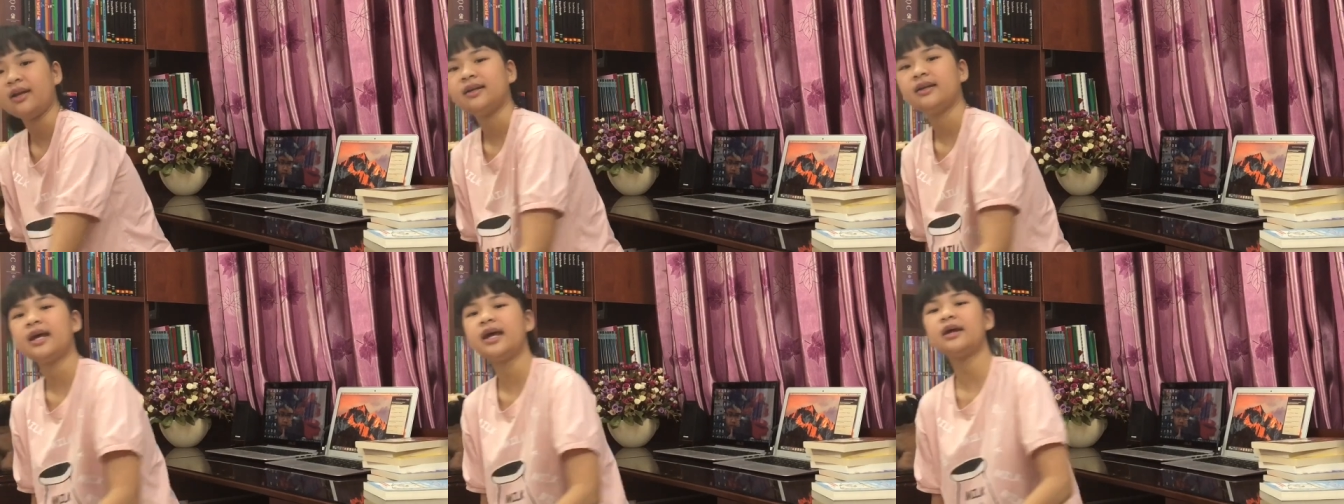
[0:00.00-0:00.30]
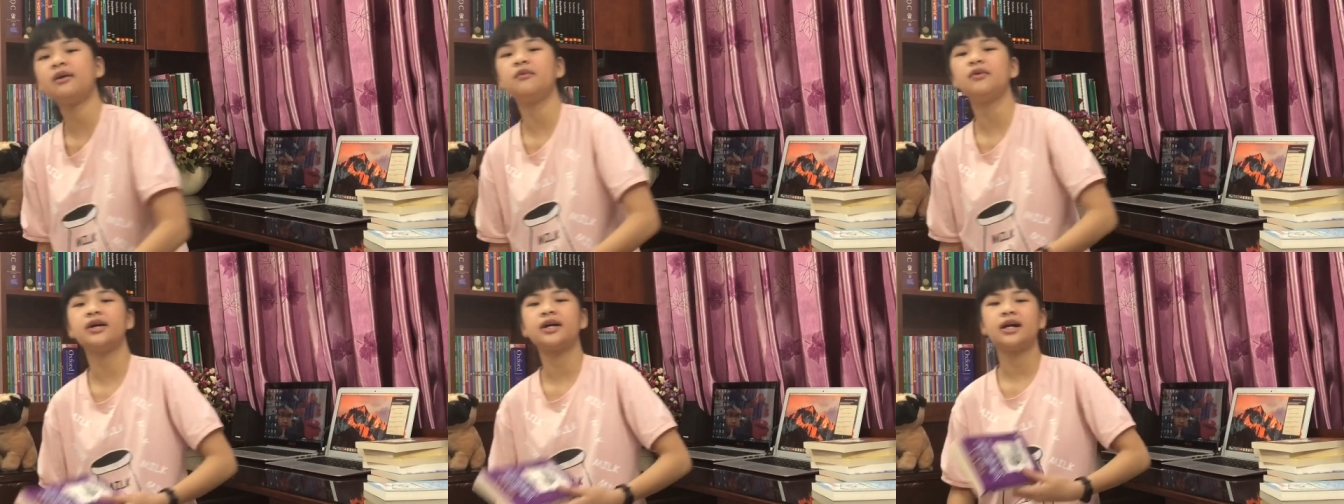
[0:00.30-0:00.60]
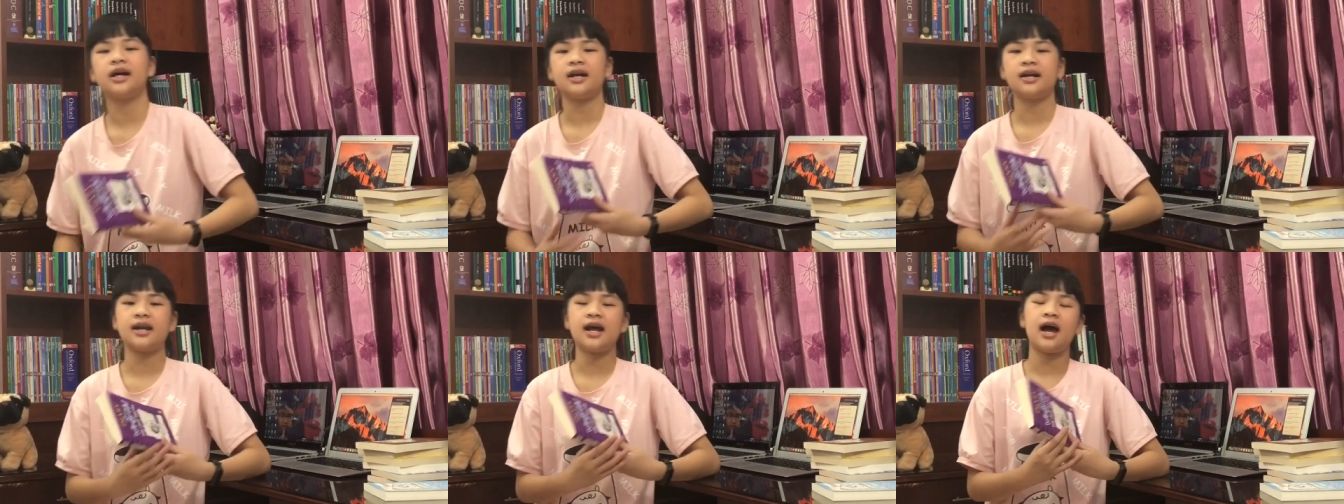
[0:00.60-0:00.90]
Then we
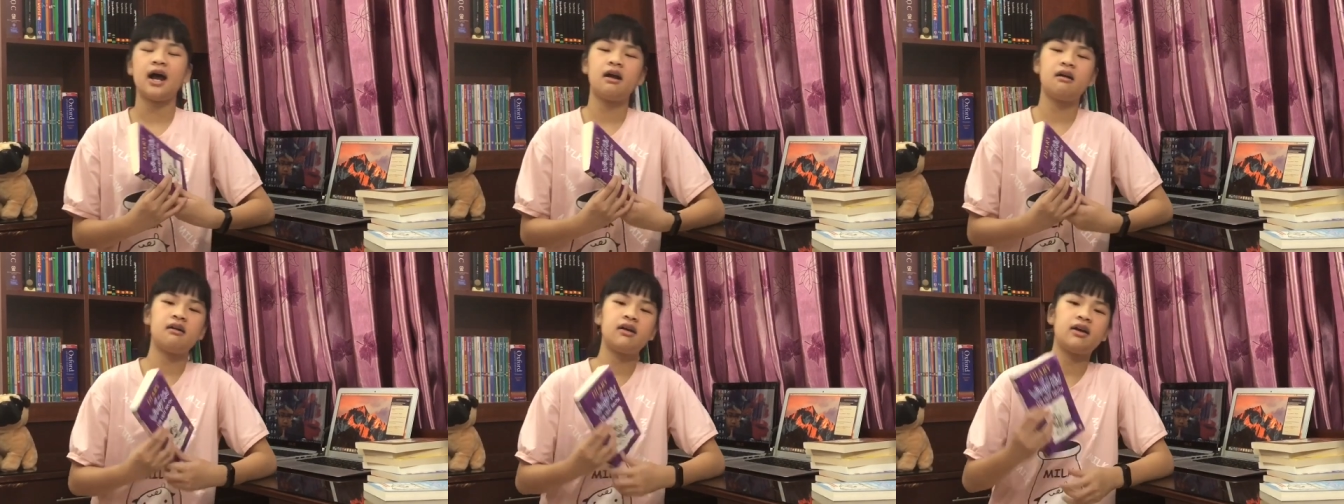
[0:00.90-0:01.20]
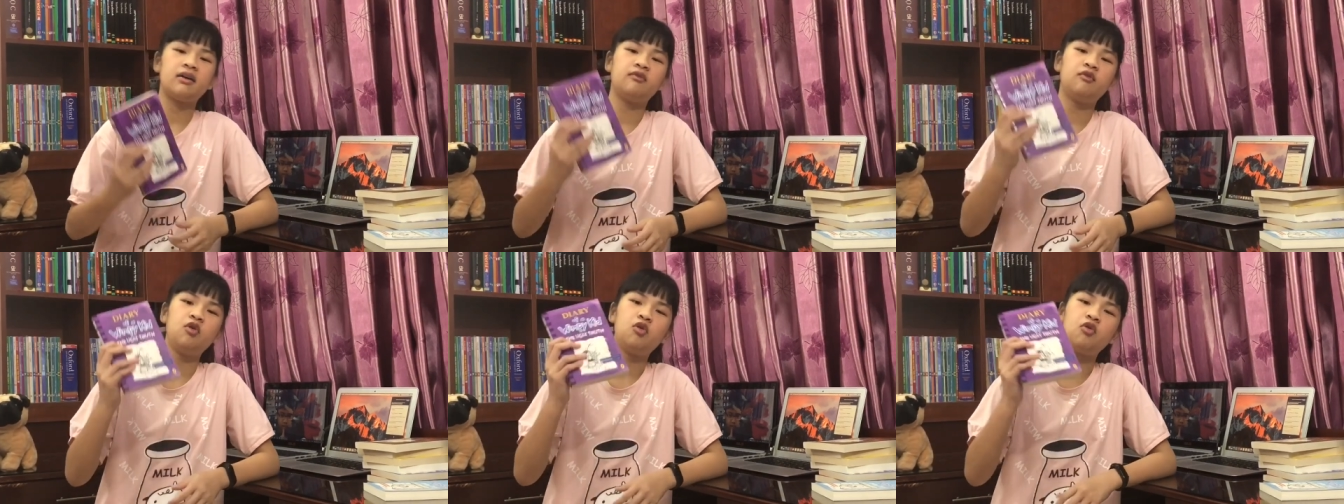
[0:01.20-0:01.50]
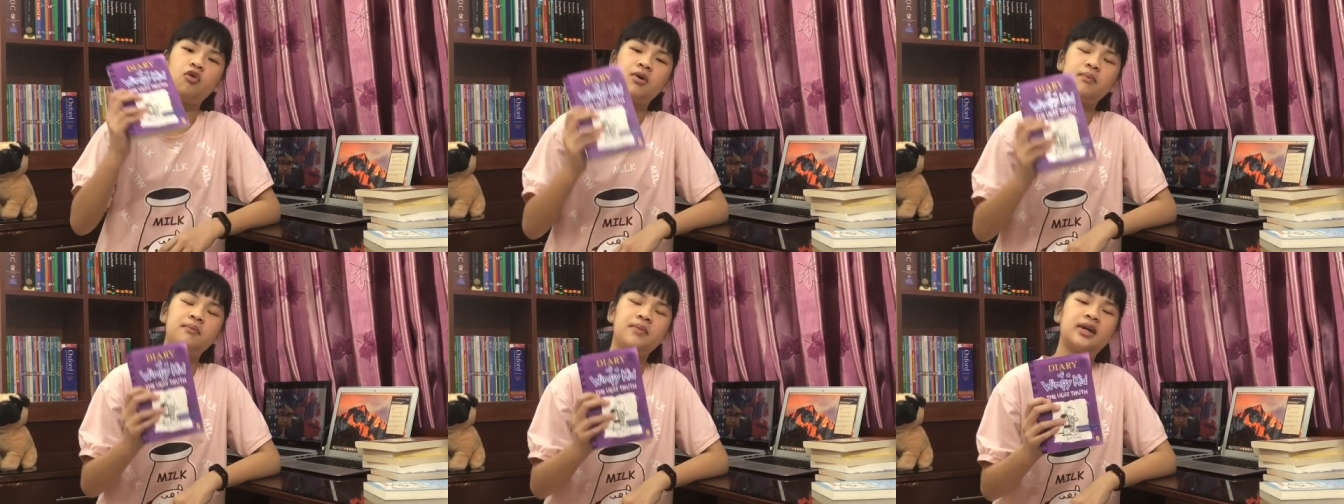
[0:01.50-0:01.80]
got Diary of a
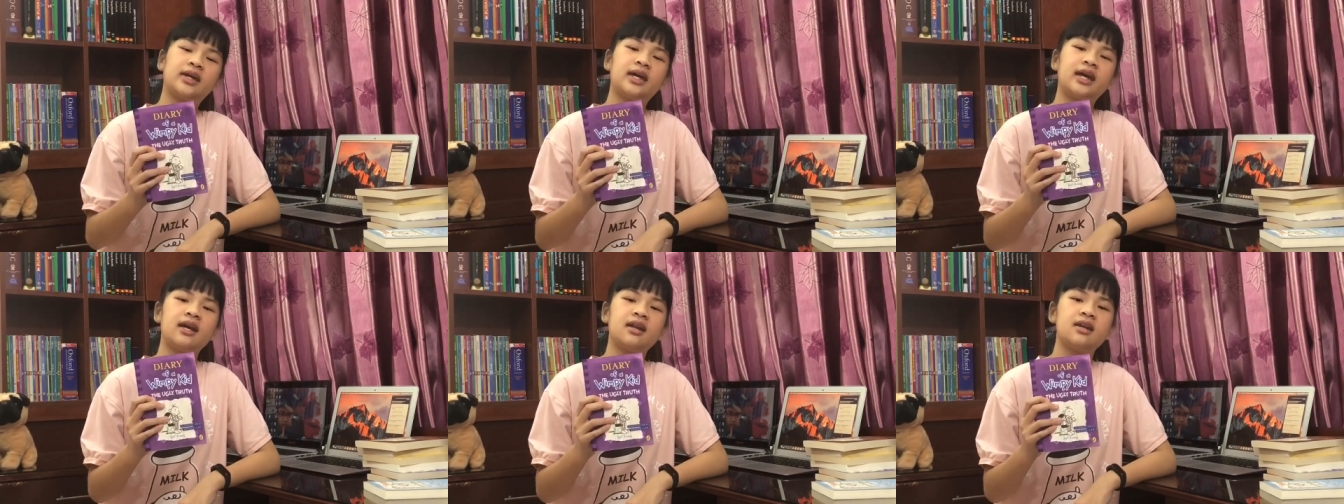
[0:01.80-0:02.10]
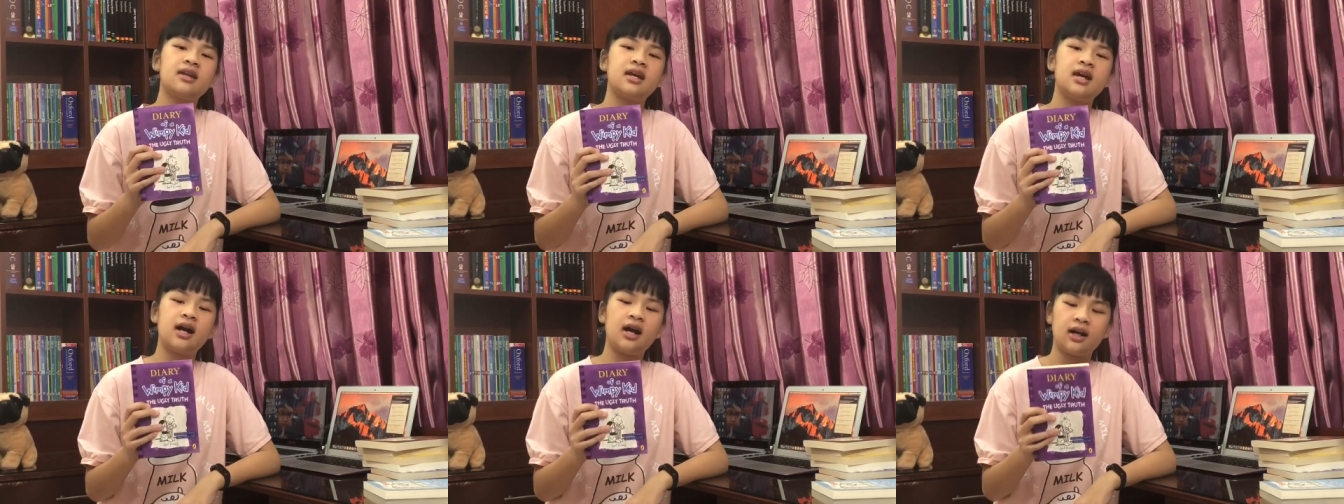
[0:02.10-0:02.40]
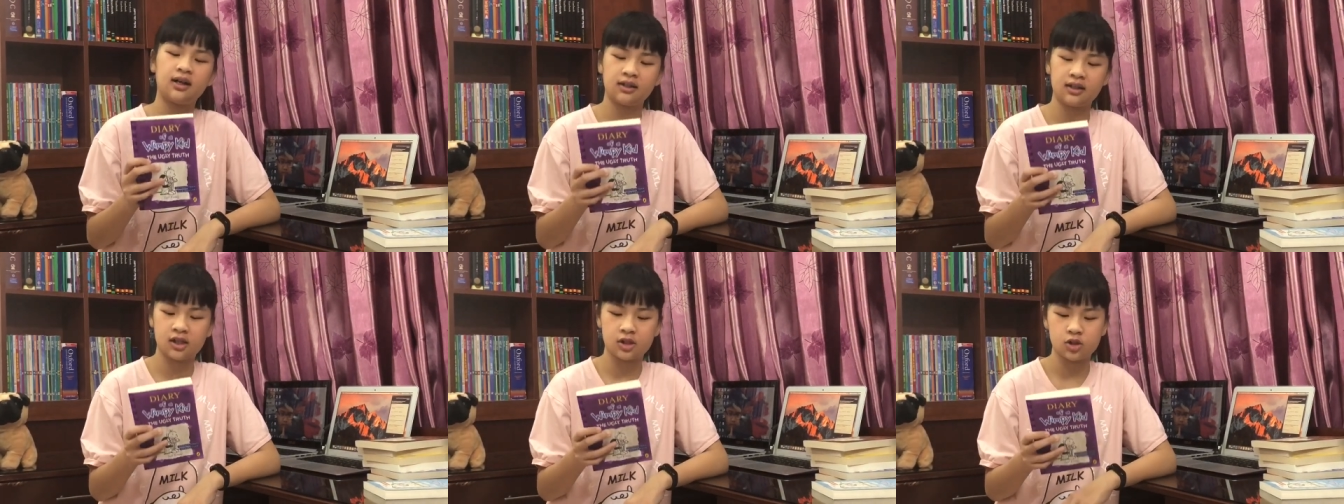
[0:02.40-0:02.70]
Wimpy Kid, The
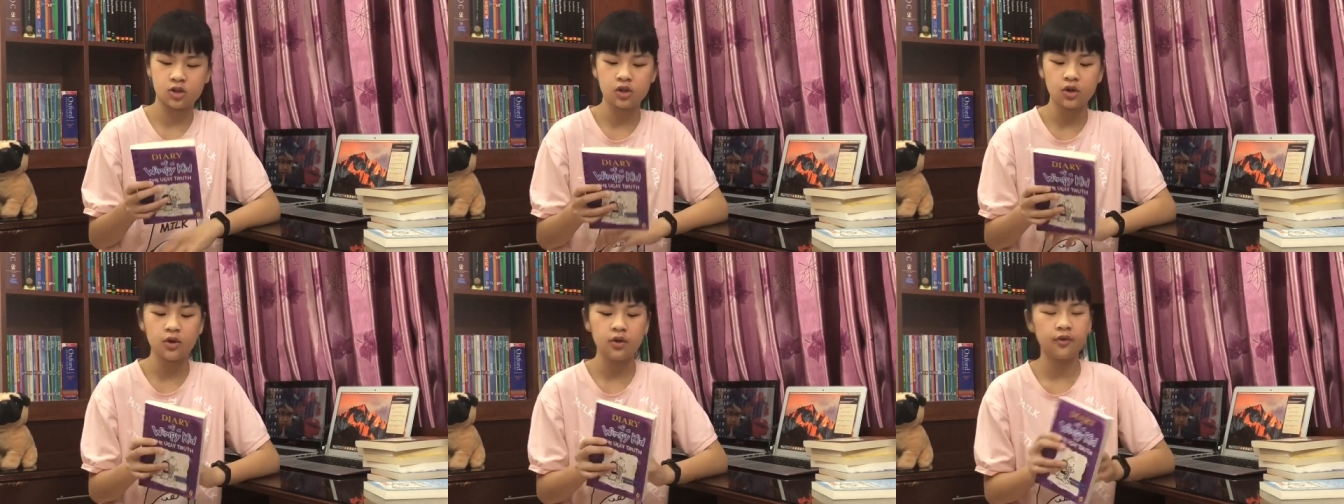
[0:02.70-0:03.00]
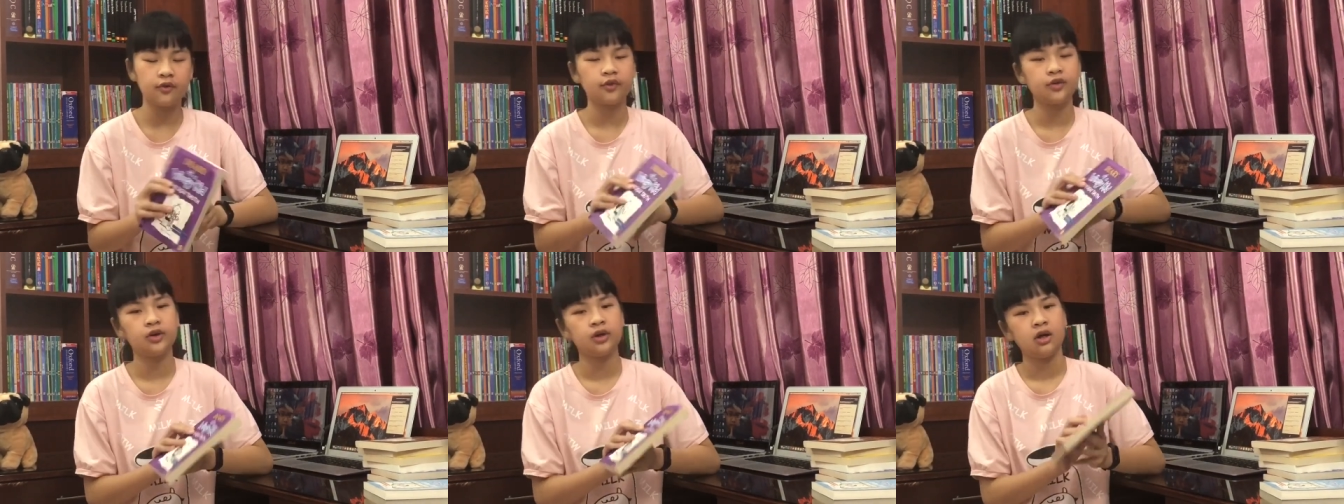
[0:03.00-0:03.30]
Ugly Truth.